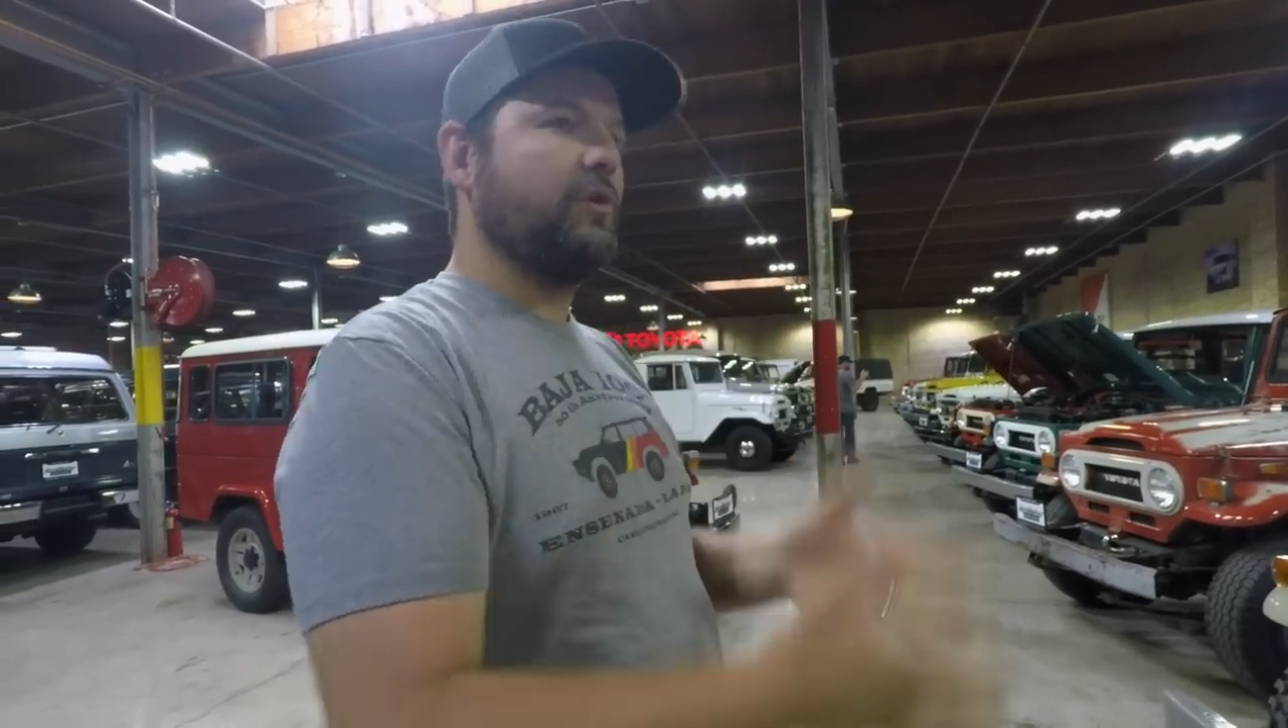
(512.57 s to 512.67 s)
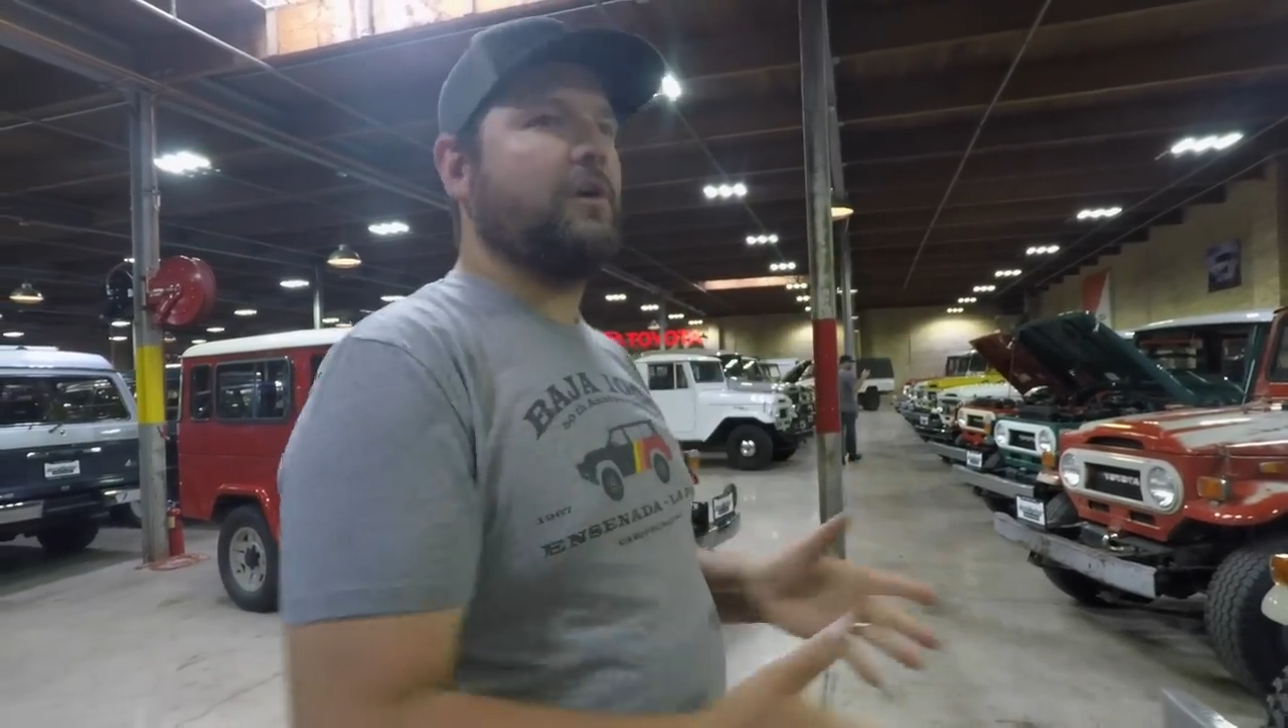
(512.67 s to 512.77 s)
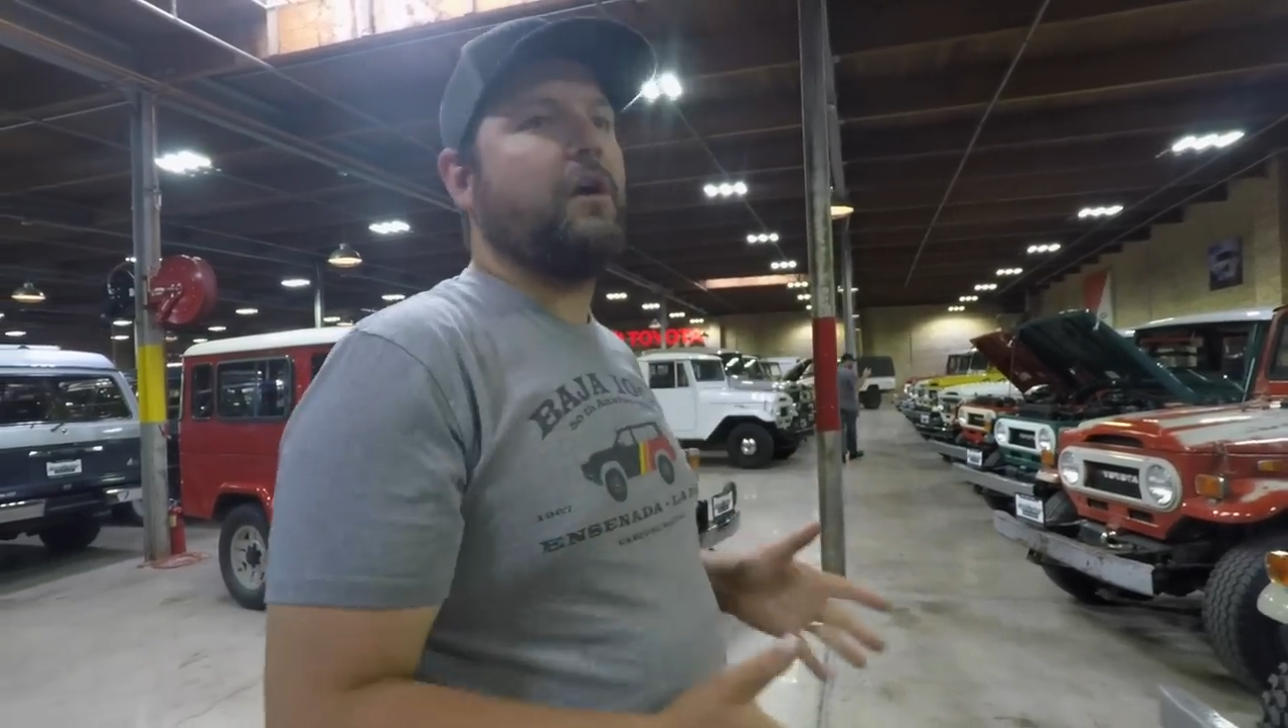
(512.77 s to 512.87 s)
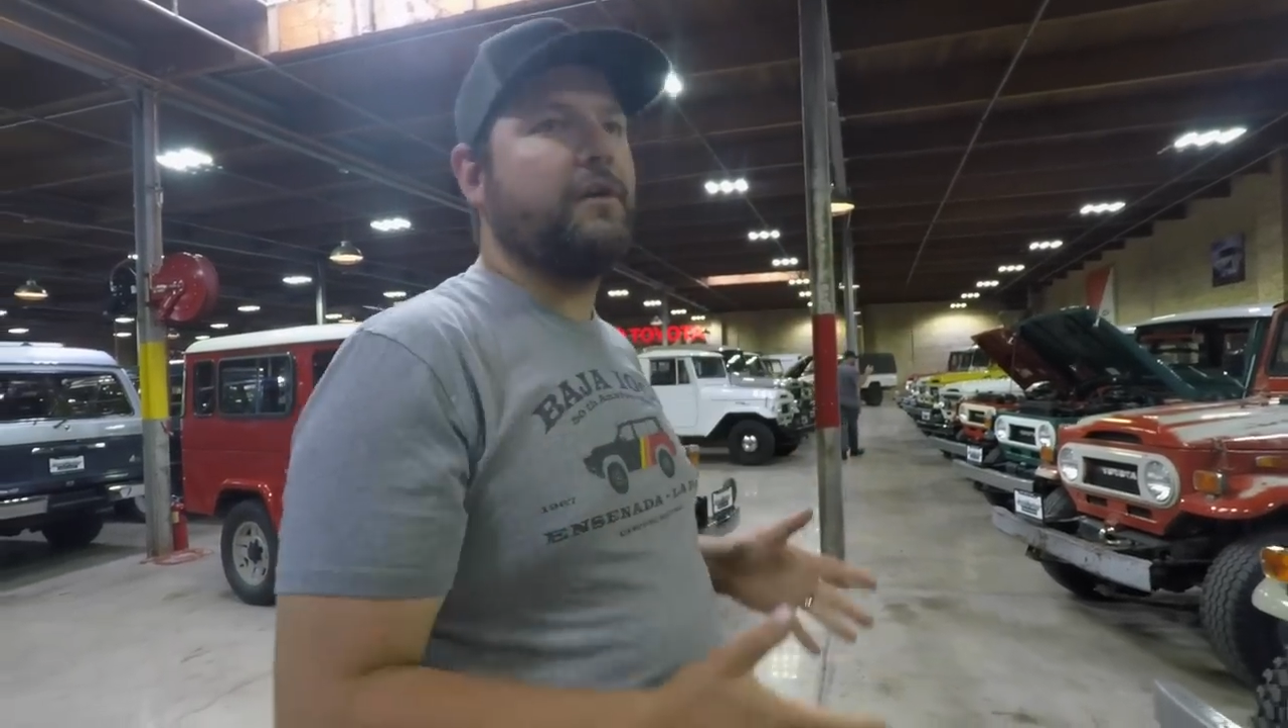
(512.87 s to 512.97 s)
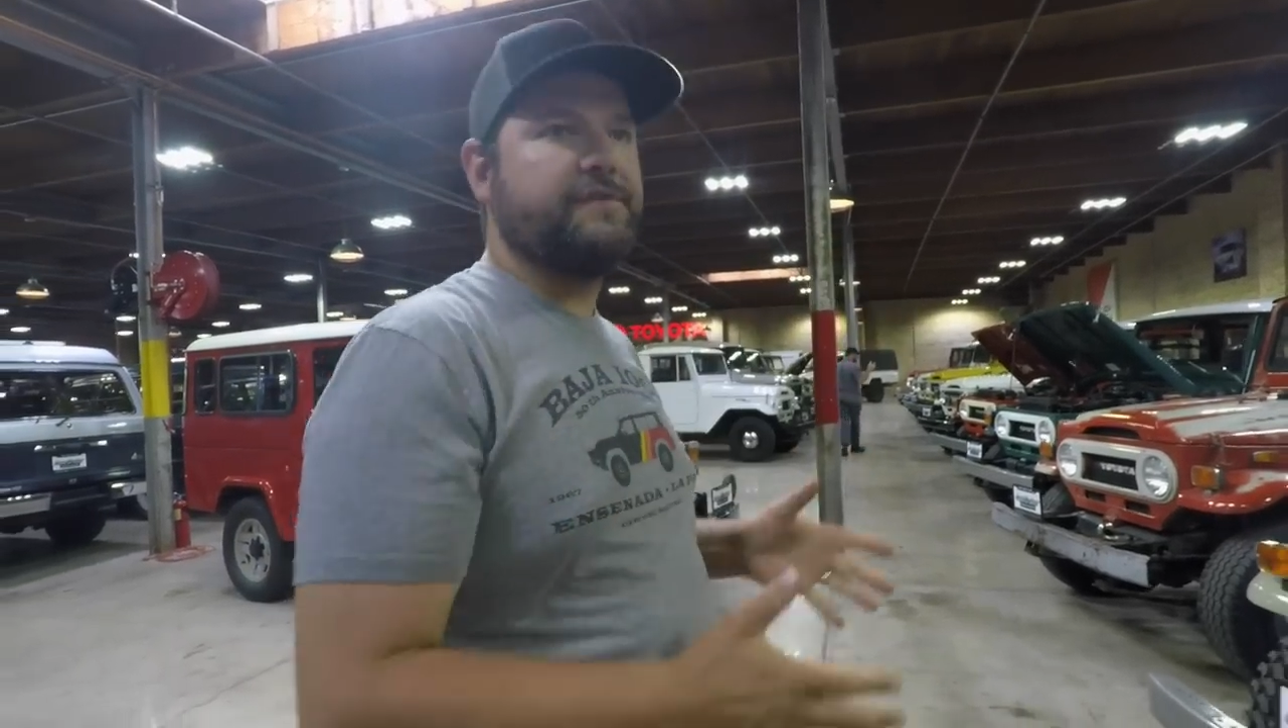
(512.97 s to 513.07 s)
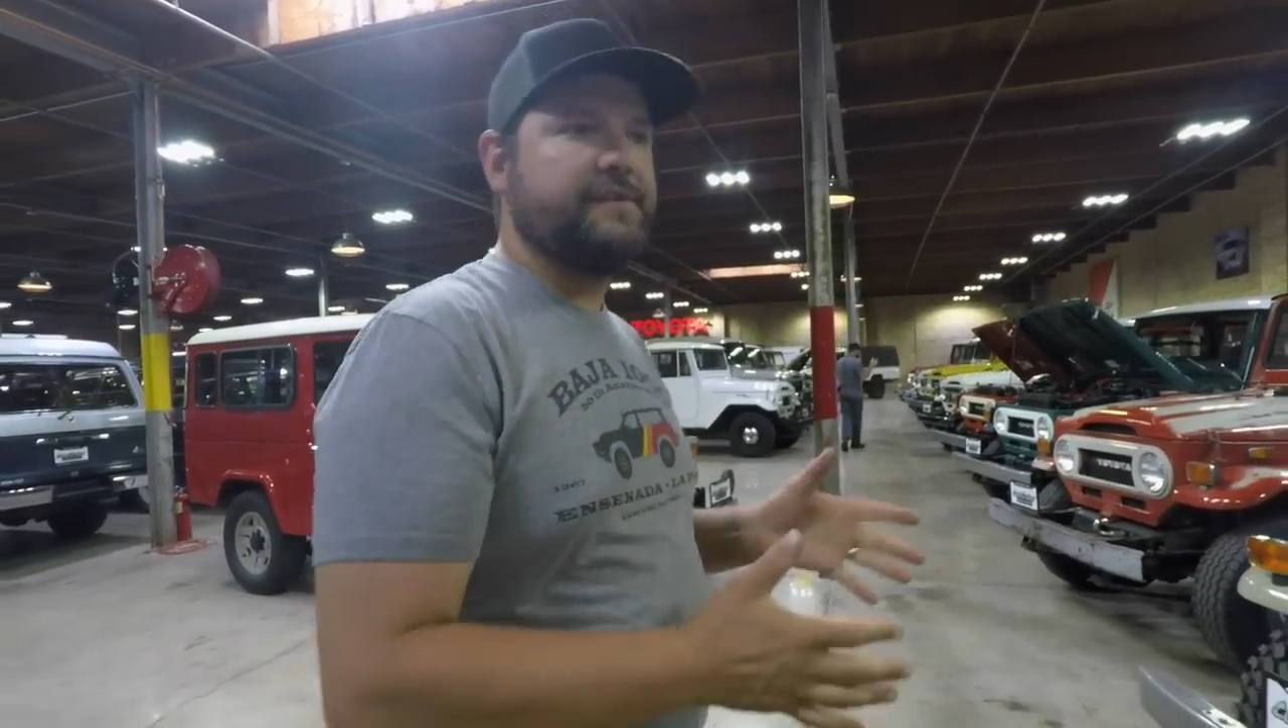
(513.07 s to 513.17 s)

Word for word: cards